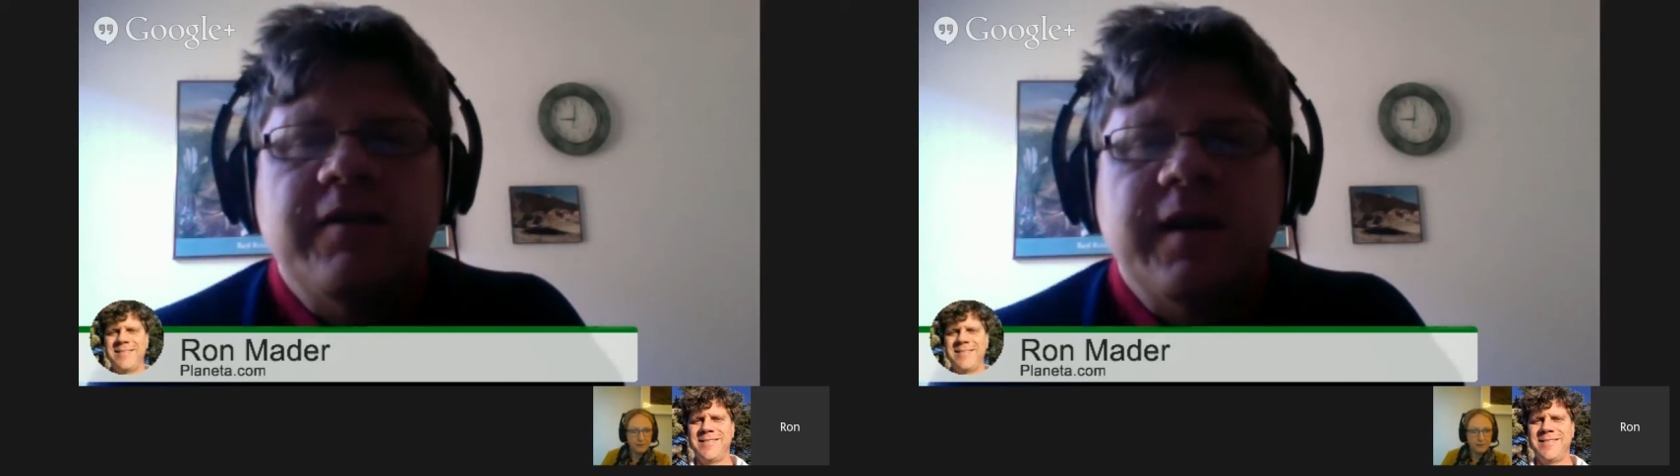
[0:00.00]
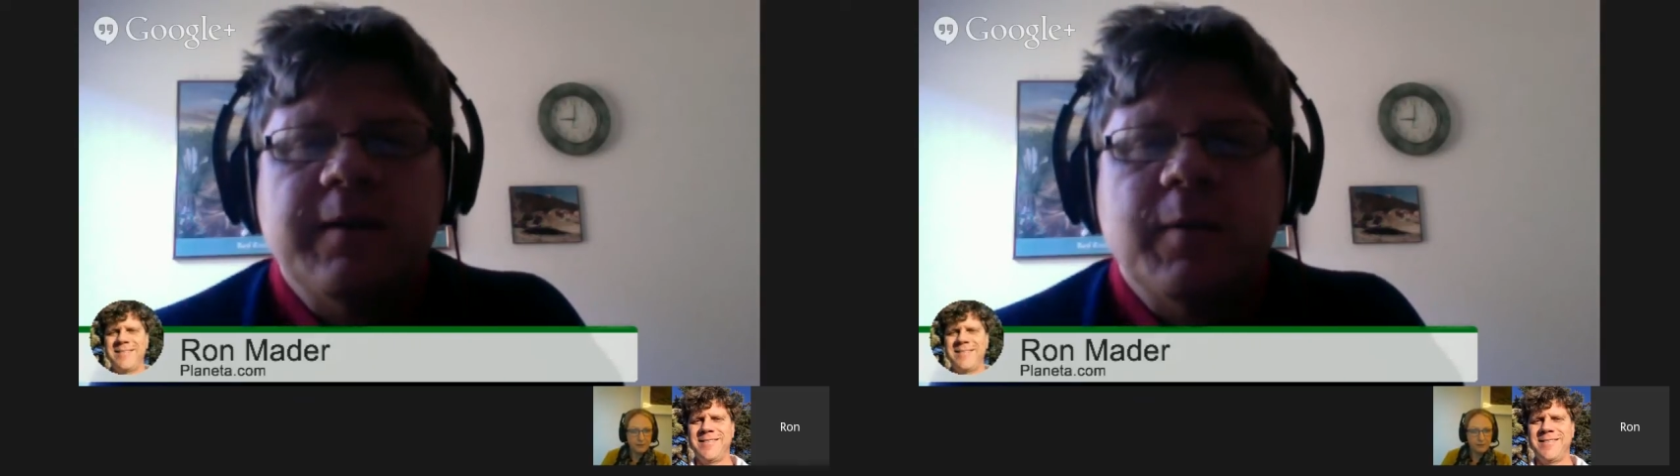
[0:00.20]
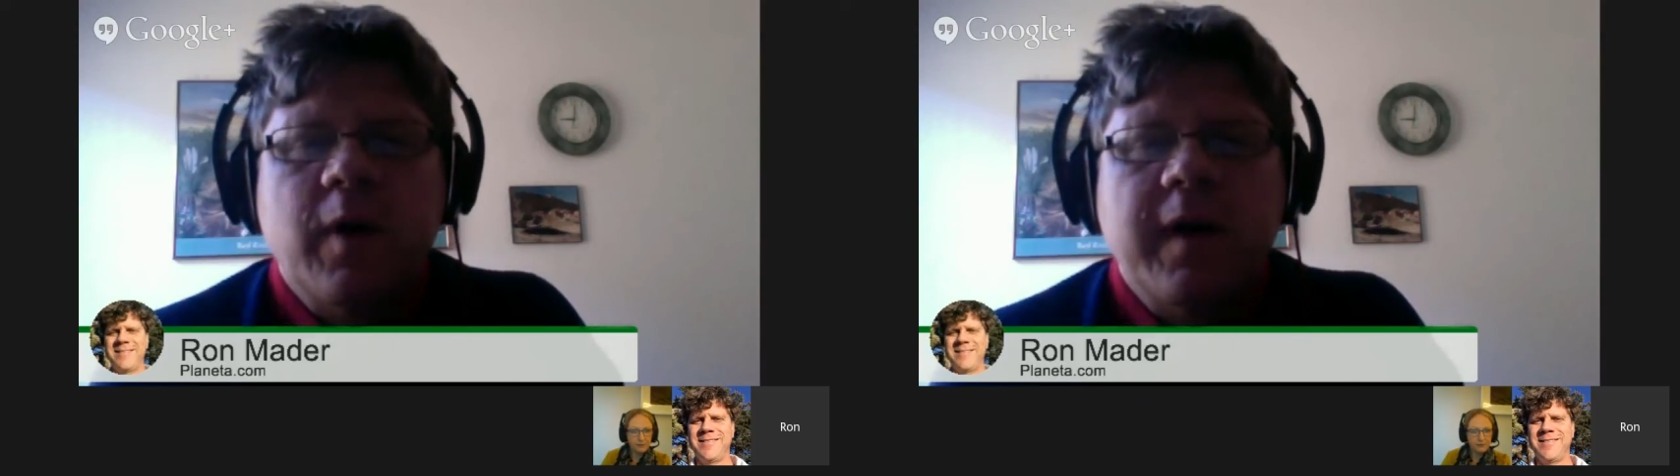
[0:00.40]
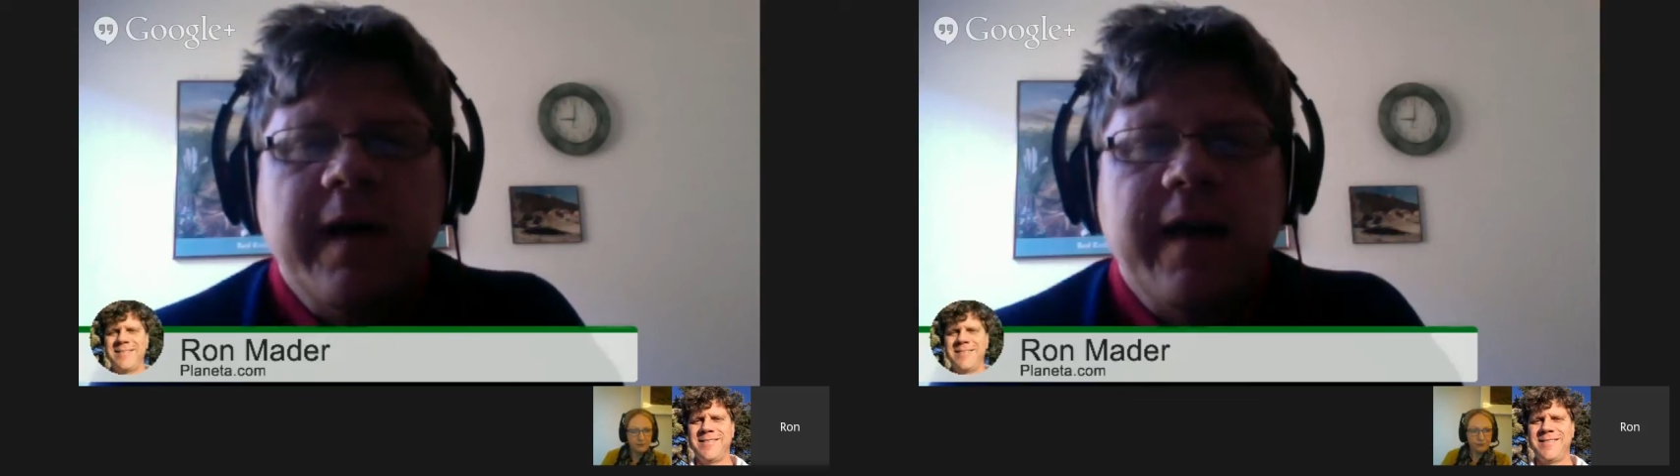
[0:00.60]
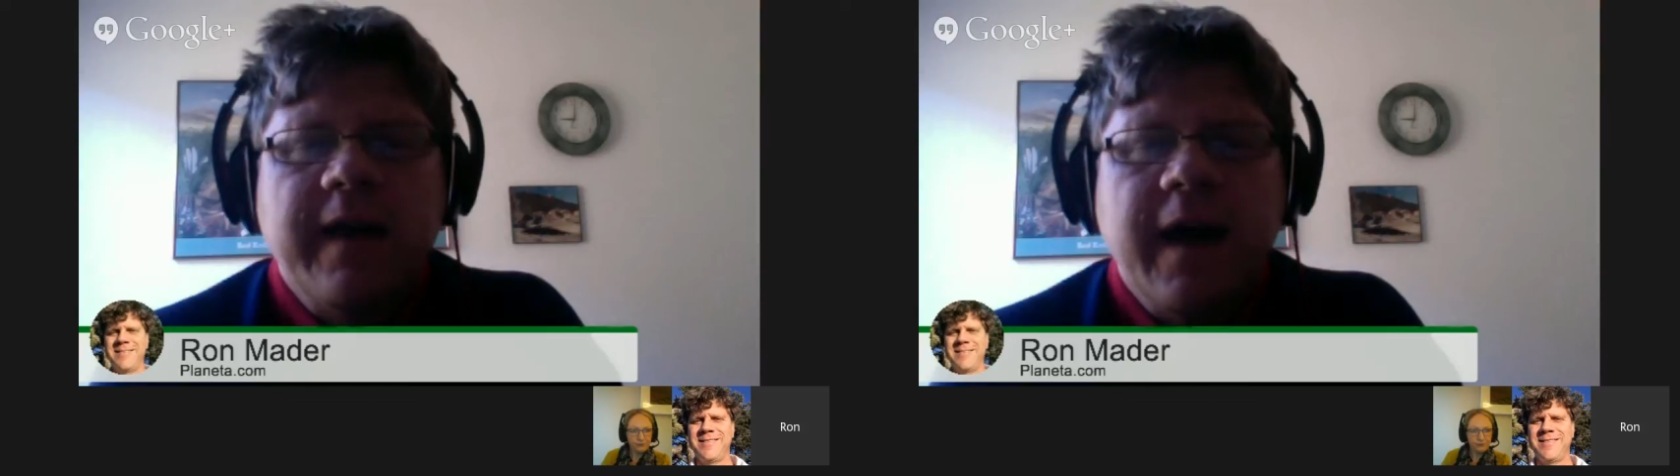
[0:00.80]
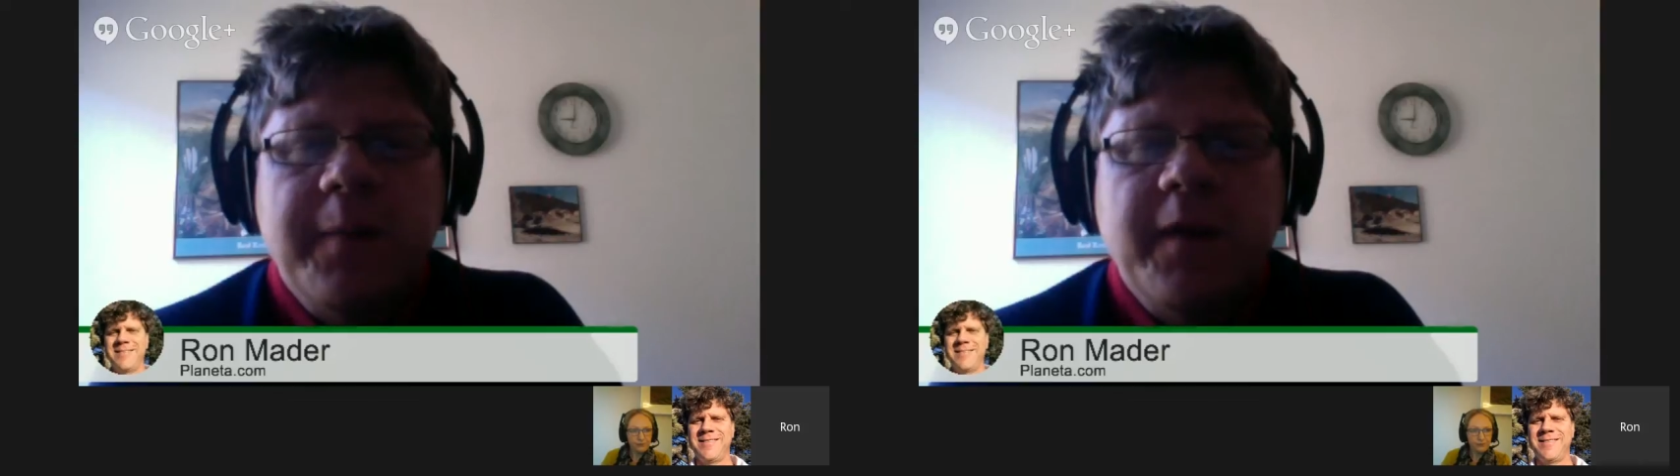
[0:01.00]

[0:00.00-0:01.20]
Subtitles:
exploring that in depth?